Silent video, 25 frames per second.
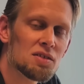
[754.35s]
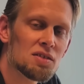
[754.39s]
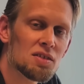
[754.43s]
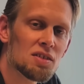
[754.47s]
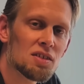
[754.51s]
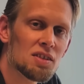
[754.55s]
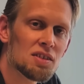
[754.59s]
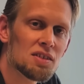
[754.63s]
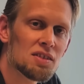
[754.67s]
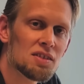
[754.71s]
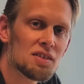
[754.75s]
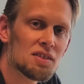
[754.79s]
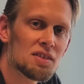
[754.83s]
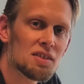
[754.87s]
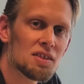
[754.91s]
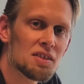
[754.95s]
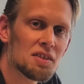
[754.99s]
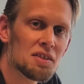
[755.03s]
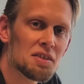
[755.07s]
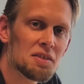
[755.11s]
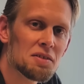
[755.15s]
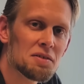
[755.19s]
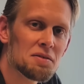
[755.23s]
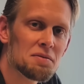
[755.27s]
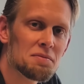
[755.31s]
So uh, it
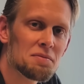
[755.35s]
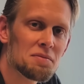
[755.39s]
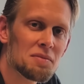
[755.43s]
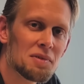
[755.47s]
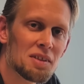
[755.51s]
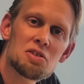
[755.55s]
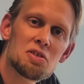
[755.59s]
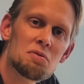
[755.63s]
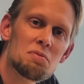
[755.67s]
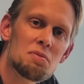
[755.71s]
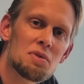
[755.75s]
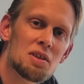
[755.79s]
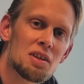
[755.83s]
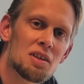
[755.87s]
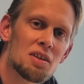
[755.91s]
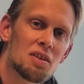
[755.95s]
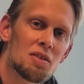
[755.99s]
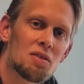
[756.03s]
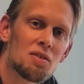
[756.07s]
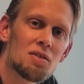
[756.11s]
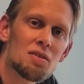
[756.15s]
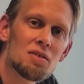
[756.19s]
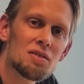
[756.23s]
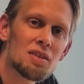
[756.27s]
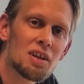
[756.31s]
uh, should be
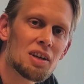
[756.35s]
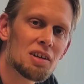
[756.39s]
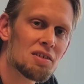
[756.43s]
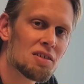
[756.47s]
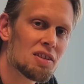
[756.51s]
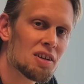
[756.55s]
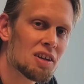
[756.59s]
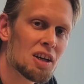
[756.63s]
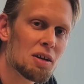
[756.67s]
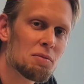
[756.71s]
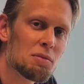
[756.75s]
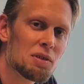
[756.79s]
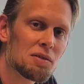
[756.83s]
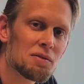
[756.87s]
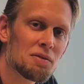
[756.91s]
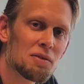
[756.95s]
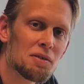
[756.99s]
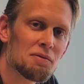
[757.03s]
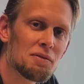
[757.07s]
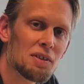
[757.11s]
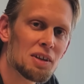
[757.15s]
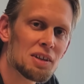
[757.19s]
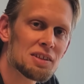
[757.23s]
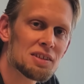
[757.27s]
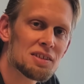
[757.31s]
all aerodynamic
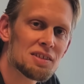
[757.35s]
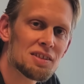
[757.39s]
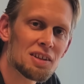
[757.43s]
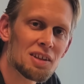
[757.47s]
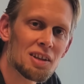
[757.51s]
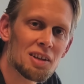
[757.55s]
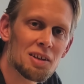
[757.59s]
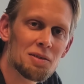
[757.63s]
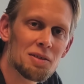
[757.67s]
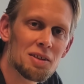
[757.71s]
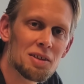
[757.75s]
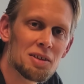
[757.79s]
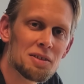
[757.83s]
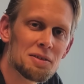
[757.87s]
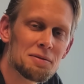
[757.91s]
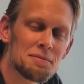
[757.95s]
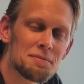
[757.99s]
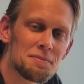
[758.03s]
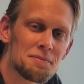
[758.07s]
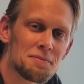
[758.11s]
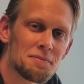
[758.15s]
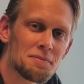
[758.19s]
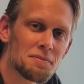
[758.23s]
effects included.